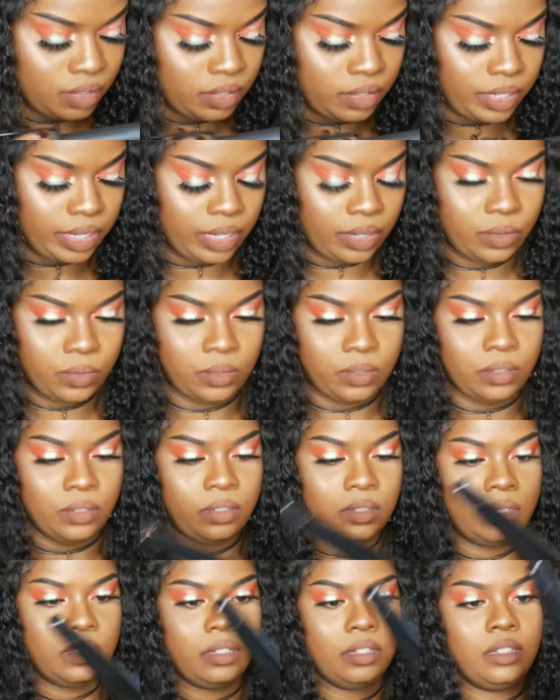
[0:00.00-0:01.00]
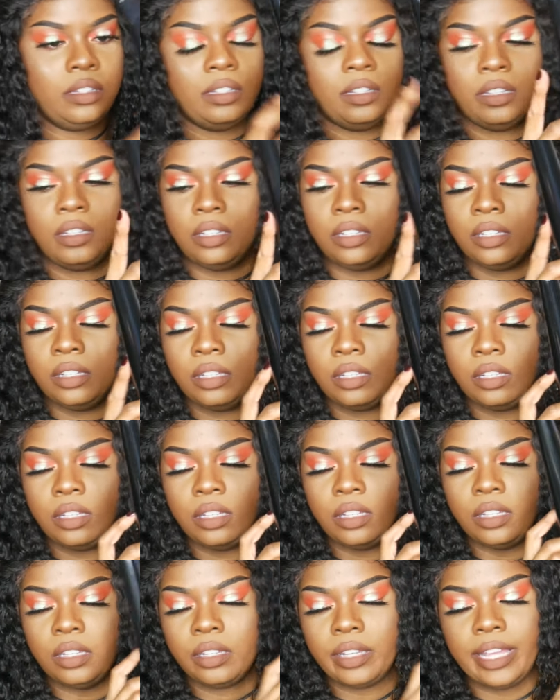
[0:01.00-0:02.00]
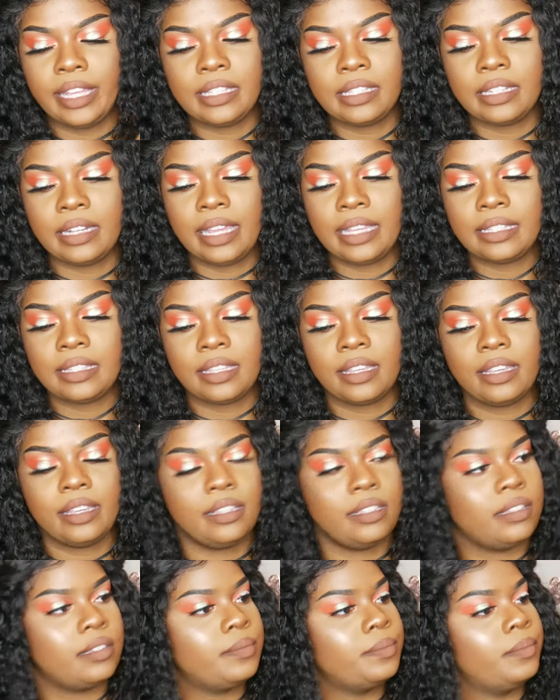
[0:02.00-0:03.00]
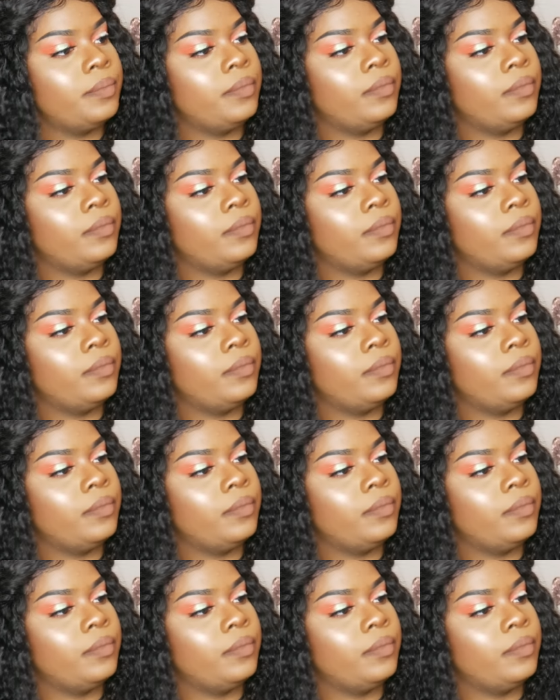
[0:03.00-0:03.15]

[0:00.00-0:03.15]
Okay, cool. Okay, it's a nice size.